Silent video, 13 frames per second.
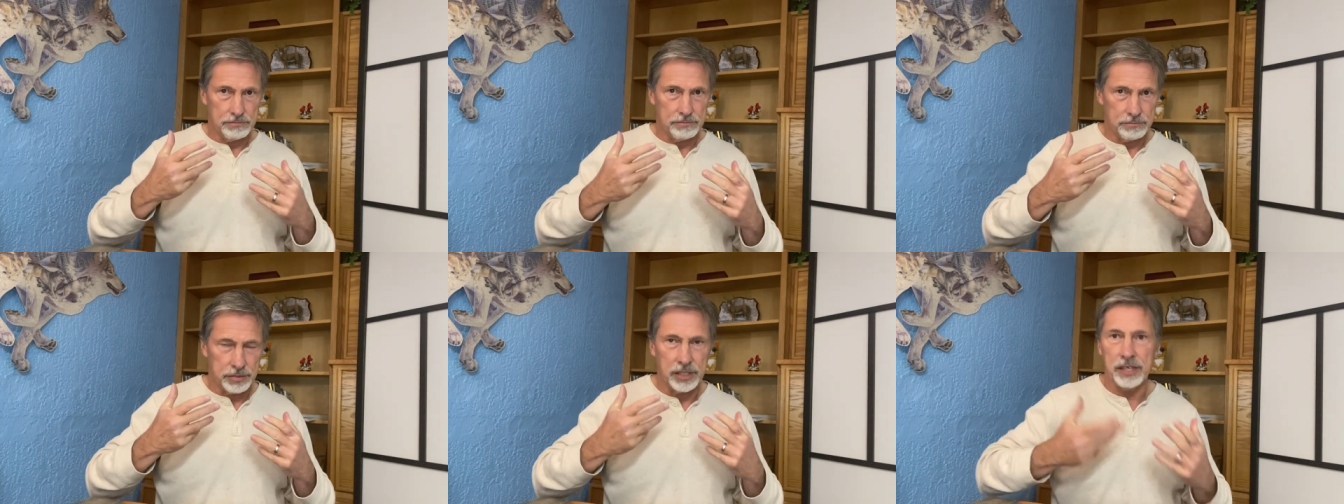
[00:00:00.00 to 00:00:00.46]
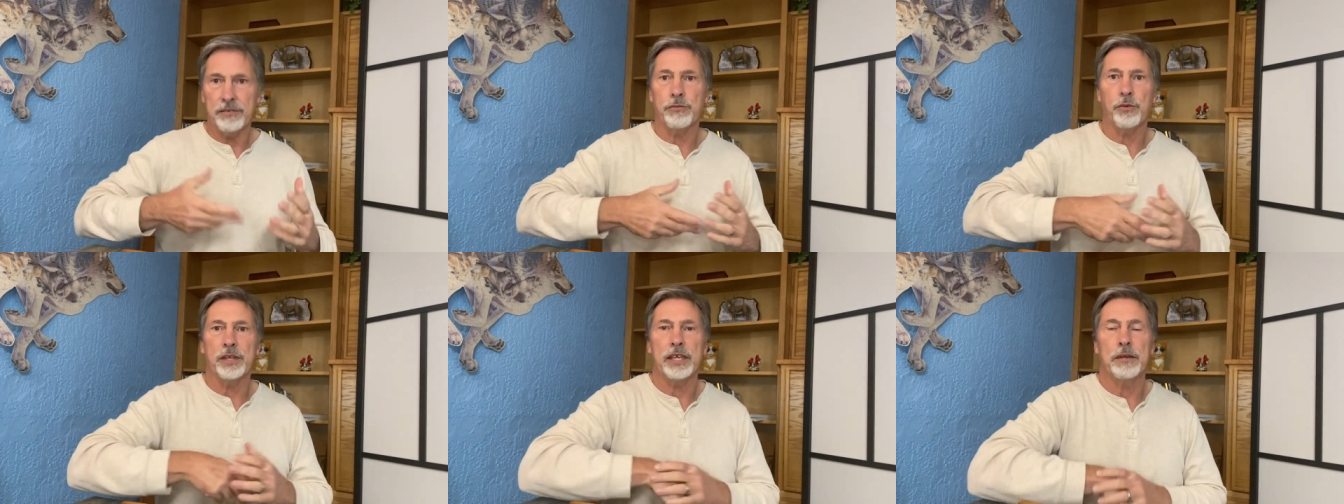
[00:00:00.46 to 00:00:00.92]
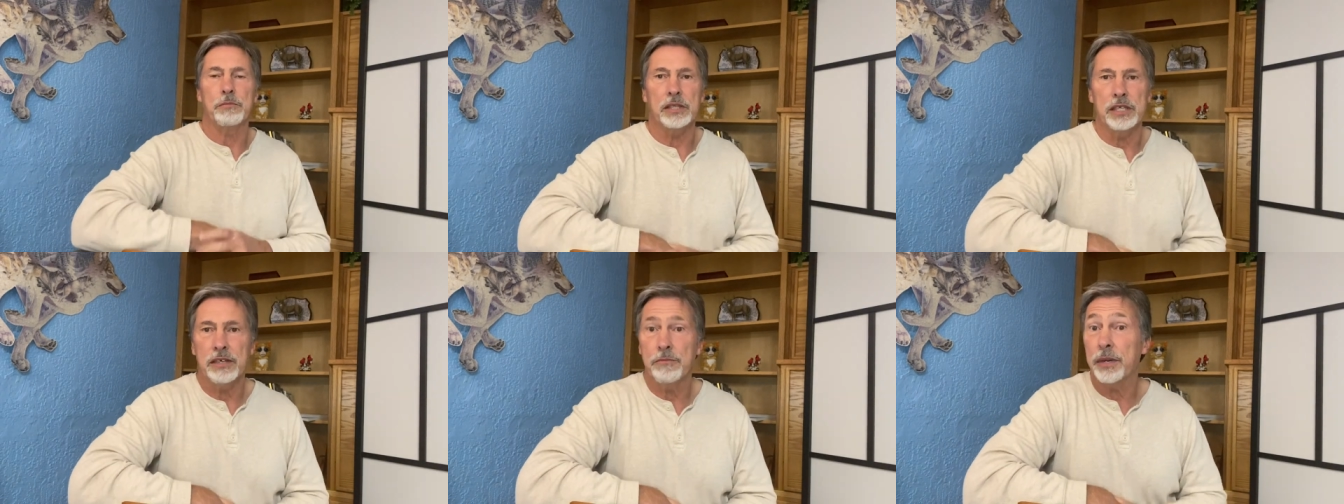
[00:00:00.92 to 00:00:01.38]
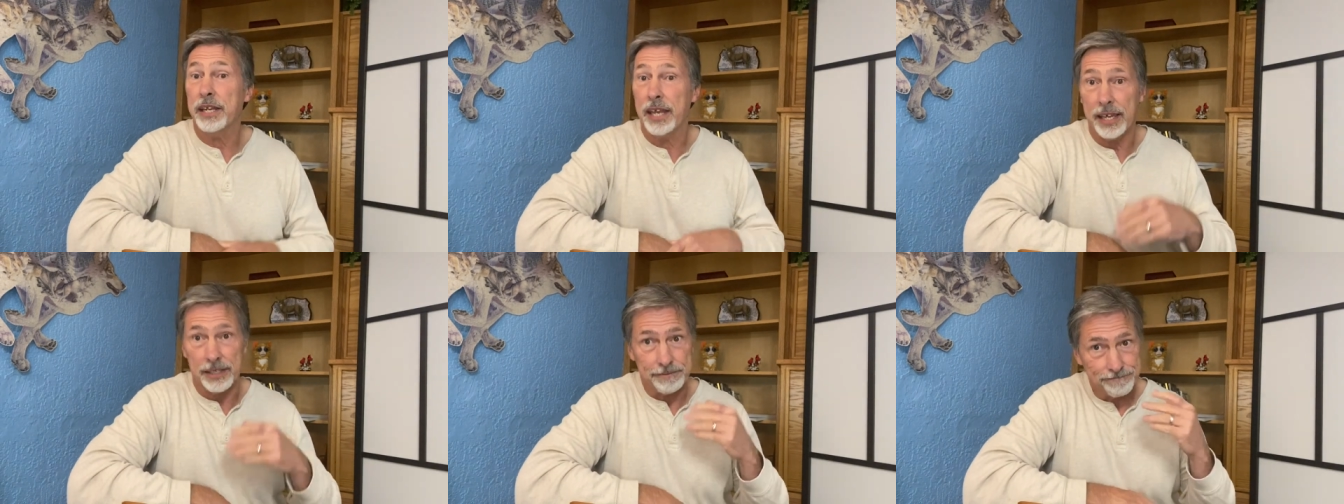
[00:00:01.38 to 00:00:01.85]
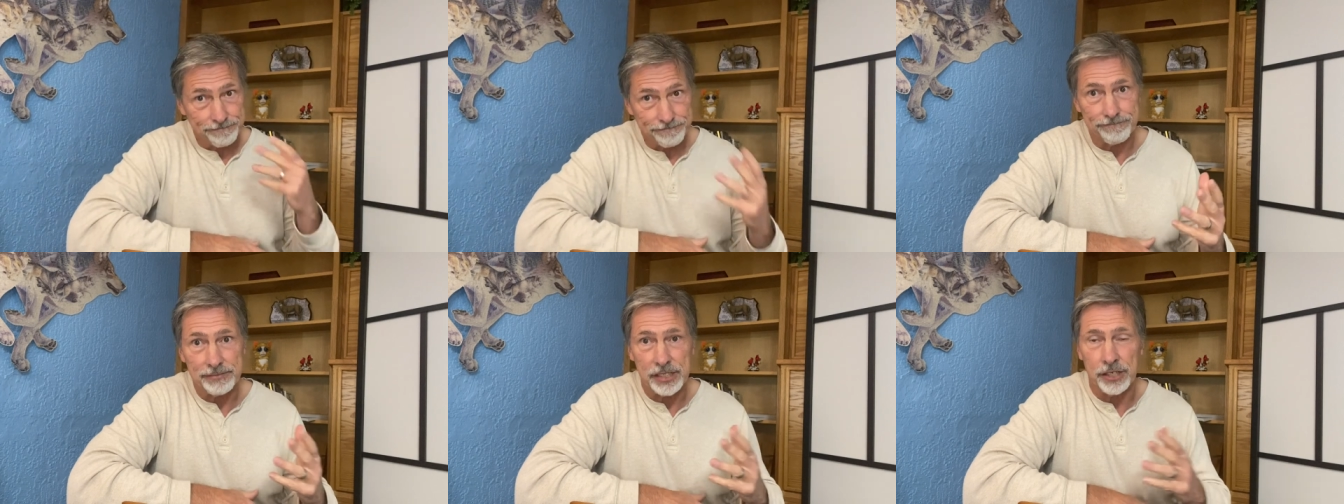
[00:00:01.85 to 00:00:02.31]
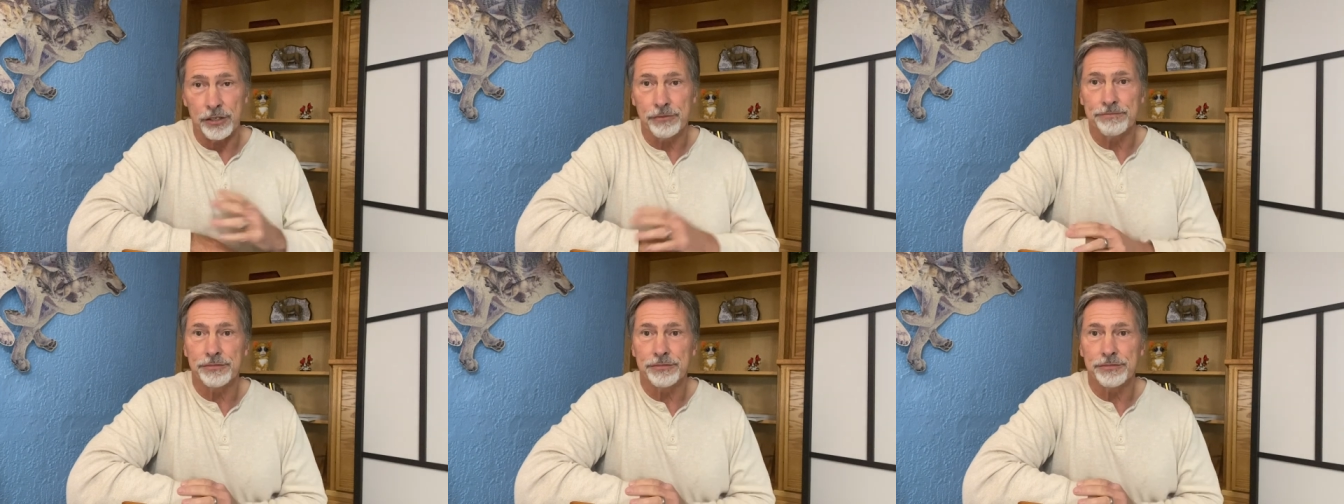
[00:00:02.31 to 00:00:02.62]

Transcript: believe what they believe but hey you know